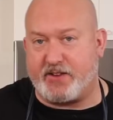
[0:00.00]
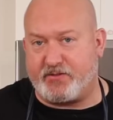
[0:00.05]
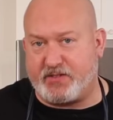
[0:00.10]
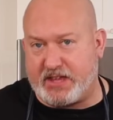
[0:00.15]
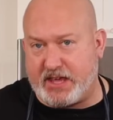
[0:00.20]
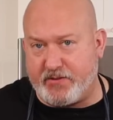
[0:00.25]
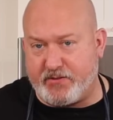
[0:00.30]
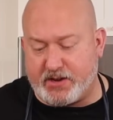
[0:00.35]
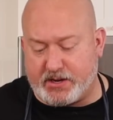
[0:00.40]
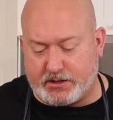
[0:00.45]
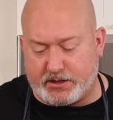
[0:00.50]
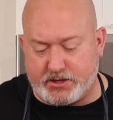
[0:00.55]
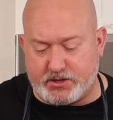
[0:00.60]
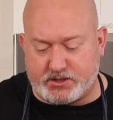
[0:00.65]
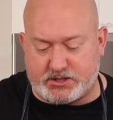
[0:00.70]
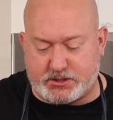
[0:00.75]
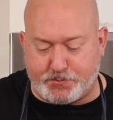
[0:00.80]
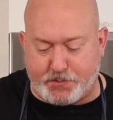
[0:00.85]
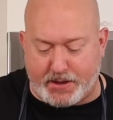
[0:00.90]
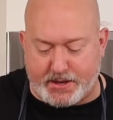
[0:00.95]
have given a little
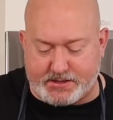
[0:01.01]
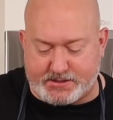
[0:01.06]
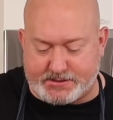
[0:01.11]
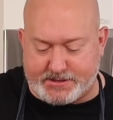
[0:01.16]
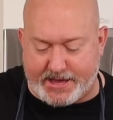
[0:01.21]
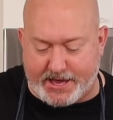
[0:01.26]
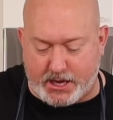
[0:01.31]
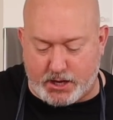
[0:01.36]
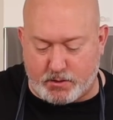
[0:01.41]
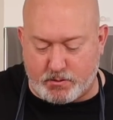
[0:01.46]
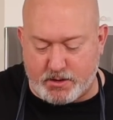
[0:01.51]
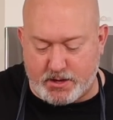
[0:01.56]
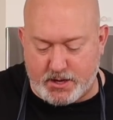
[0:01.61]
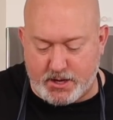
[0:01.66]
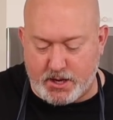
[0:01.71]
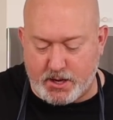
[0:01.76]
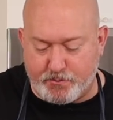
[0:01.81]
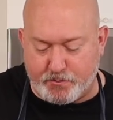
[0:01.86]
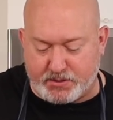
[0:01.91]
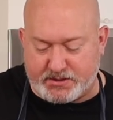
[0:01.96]
spice now,
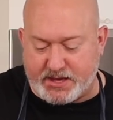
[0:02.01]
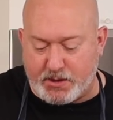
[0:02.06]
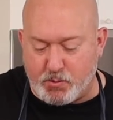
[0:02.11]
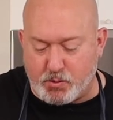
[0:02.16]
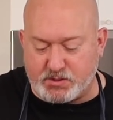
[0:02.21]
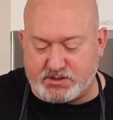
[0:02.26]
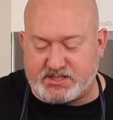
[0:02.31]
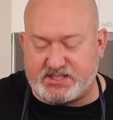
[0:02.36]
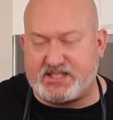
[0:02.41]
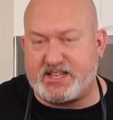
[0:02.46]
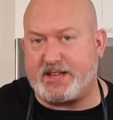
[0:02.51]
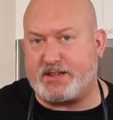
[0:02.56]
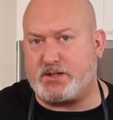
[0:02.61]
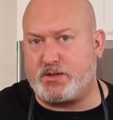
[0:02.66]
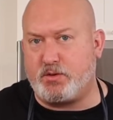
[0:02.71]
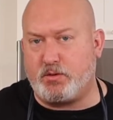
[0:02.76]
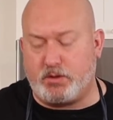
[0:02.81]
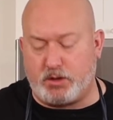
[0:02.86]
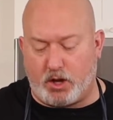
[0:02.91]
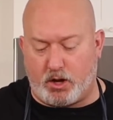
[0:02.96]
but they won't sit
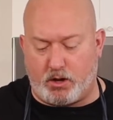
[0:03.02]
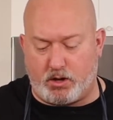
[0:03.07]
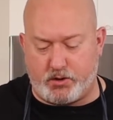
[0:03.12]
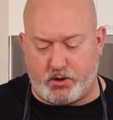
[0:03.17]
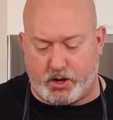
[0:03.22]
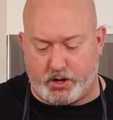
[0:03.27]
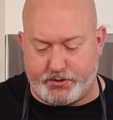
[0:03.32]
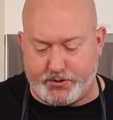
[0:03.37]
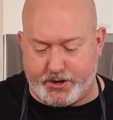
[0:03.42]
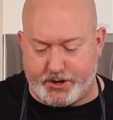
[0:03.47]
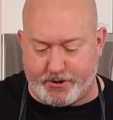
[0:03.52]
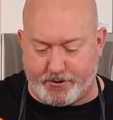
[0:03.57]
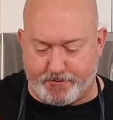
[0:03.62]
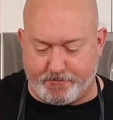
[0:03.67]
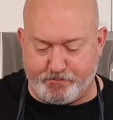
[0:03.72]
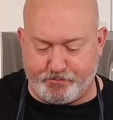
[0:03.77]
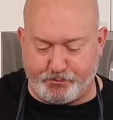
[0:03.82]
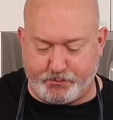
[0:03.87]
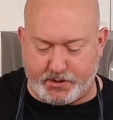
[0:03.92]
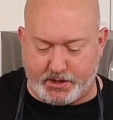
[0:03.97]
too long on there
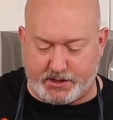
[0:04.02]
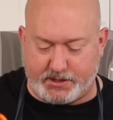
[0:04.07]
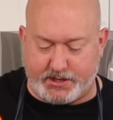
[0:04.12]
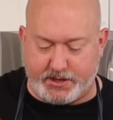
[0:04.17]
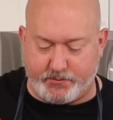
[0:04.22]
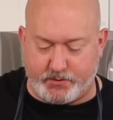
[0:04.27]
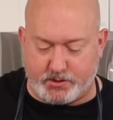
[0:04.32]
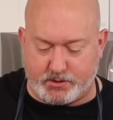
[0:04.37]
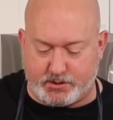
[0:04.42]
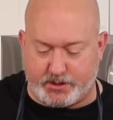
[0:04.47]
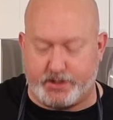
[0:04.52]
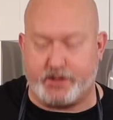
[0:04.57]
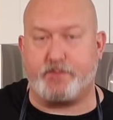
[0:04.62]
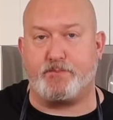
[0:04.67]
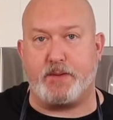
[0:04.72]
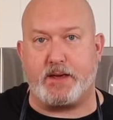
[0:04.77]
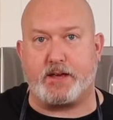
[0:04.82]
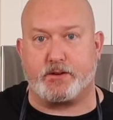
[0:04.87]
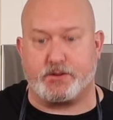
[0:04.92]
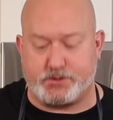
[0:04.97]
and give it like
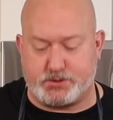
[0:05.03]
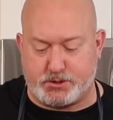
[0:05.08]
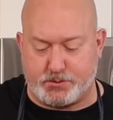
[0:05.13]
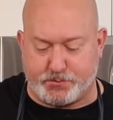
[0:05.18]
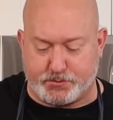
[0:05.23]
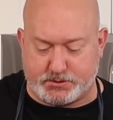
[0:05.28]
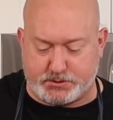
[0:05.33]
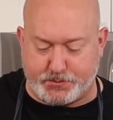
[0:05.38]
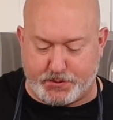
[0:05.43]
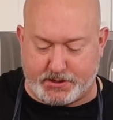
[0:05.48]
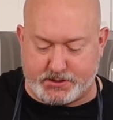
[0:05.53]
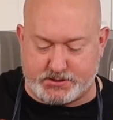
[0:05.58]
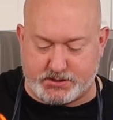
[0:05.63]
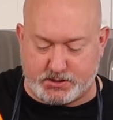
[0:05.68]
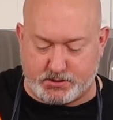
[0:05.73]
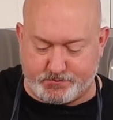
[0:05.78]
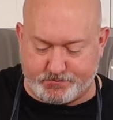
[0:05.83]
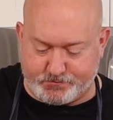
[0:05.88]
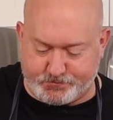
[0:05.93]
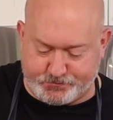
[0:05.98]
make it super
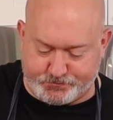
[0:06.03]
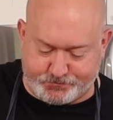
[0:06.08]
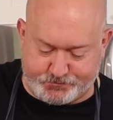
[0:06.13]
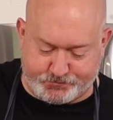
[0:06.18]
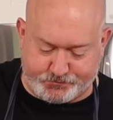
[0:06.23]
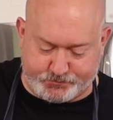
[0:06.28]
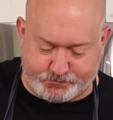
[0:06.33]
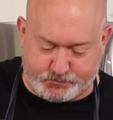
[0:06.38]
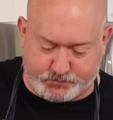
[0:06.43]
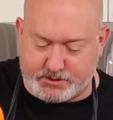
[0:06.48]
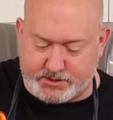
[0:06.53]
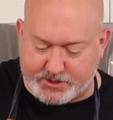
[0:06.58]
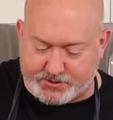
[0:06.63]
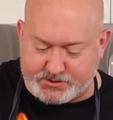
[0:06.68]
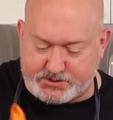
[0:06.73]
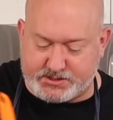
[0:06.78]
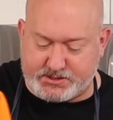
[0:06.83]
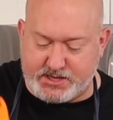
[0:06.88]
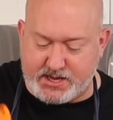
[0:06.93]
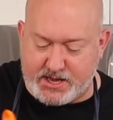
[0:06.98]
spicy.
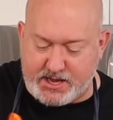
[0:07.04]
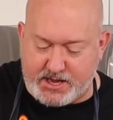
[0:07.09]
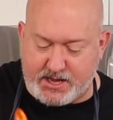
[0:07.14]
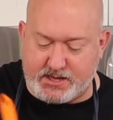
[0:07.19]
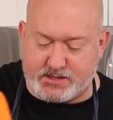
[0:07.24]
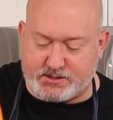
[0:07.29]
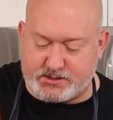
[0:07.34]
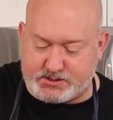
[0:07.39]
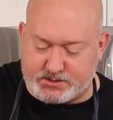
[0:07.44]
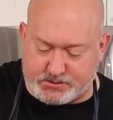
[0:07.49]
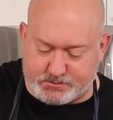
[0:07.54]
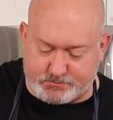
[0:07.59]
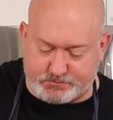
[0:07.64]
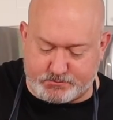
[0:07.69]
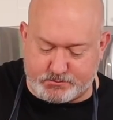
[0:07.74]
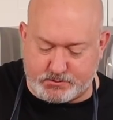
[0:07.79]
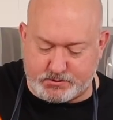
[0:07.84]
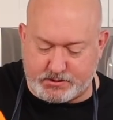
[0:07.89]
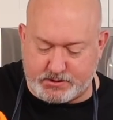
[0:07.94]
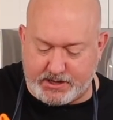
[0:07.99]
There's seeds.
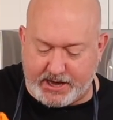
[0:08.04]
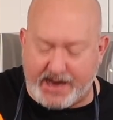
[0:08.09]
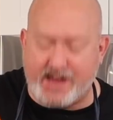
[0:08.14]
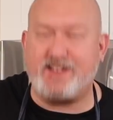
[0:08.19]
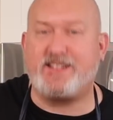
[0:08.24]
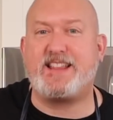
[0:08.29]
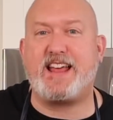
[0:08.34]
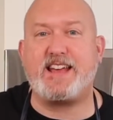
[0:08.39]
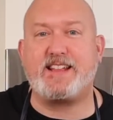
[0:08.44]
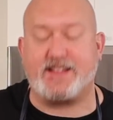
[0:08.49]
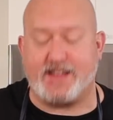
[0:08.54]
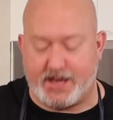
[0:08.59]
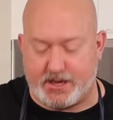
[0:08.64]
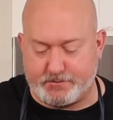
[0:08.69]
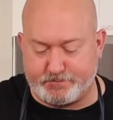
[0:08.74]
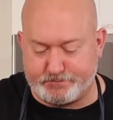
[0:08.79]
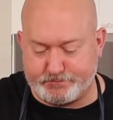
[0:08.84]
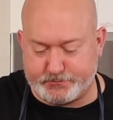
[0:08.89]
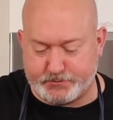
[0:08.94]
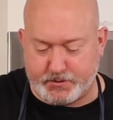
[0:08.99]
I don't like that,
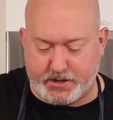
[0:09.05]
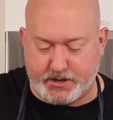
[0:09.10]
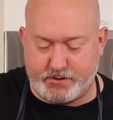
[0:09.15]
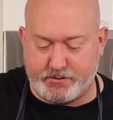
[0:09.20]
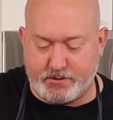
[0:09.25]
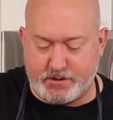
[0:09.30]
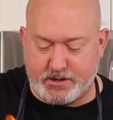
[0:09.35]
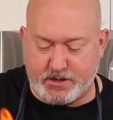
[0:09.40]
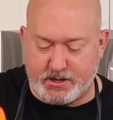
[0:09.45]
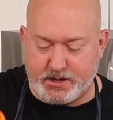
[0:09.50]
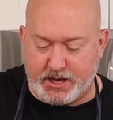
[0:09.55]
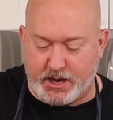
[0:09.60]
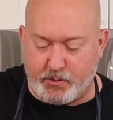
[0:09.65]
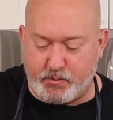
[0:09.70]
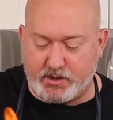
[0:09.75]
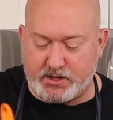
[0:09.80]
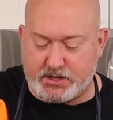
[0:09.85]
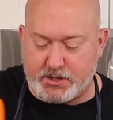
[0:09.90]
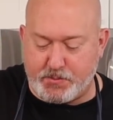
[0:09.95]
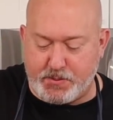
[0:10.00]
right? I
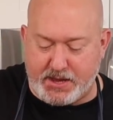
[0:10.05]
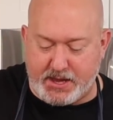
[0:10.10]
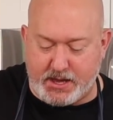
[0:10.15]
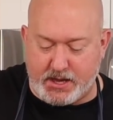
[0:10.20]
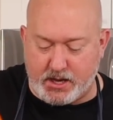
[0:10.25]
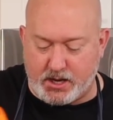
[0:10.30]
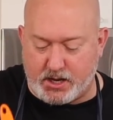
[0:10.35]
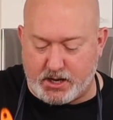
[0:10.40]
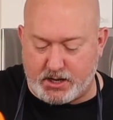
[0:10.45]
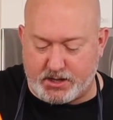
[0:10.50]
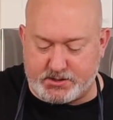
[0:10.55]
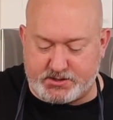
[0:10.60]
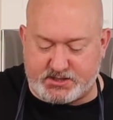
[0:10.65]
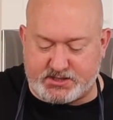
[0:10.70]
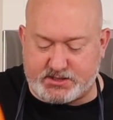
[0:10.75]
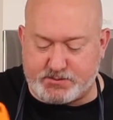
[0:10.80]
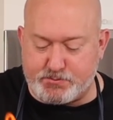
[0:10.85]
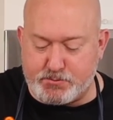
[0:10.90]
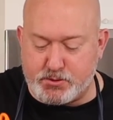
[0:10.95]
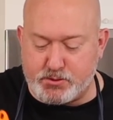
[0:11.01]
want it to be uh,
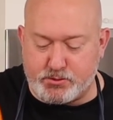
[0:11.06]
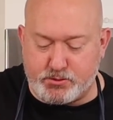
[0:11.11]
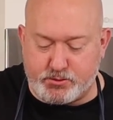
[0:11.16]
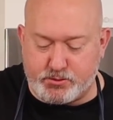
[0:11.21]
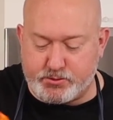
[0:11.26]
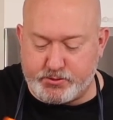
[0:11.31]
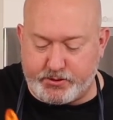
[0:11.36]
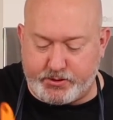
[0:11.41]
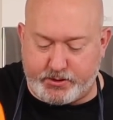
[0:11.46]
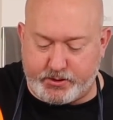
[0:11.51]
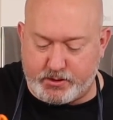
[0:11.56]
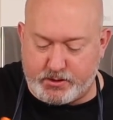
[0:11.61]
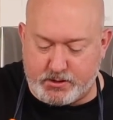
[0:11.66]
smooth,